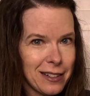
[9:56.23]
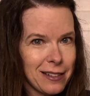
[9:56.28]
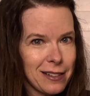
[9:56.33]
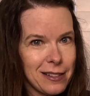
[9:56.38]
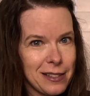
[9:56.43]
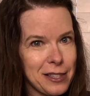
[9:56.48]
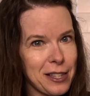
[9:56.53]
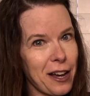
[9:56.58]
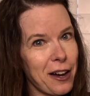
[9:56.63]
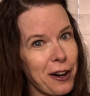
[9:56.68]

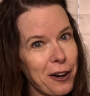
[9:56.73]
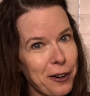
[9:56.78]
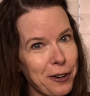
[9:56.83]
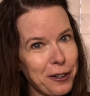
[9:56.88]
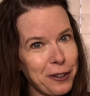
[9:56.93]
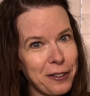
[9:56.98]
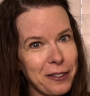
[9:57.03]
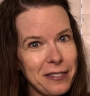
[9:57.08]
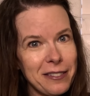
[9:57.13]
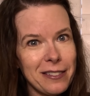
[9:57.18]

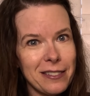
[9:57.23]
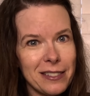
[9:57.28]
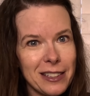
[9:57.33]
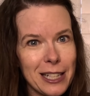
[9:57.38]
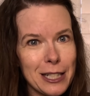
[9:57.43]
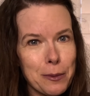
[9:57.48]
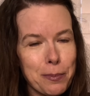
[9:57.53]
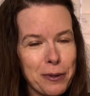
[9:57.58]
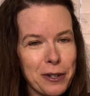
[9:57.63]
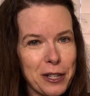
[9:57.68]
So
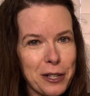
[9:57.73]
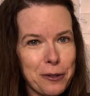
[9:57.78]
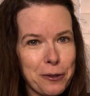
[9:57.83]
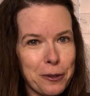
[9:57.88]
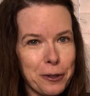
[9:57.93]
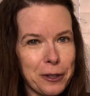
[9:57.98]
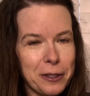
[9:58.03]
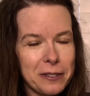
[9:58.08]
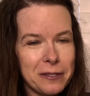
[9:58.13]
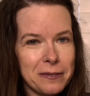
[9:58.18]
that's pretty
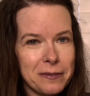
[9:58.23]
cool.